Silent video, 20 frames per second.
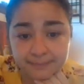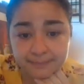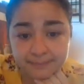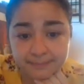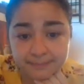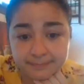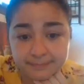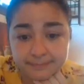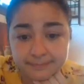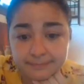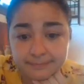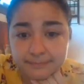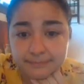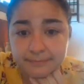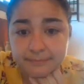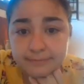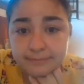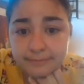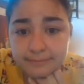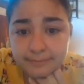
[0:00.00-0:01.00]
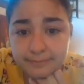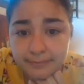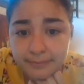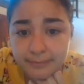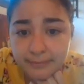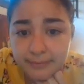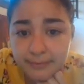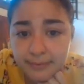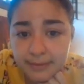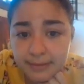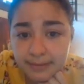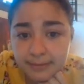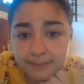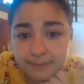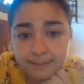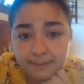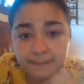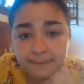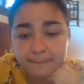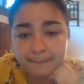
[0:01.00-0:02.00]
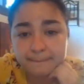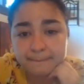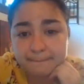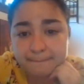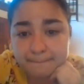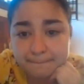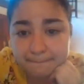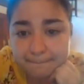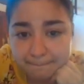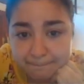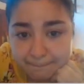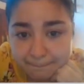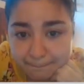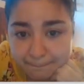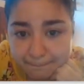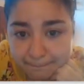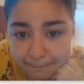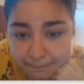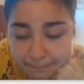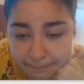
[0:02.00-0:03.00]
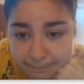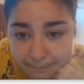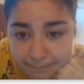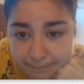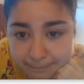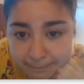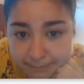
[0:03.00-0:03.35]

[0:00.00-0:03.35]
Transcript: (no one is talking)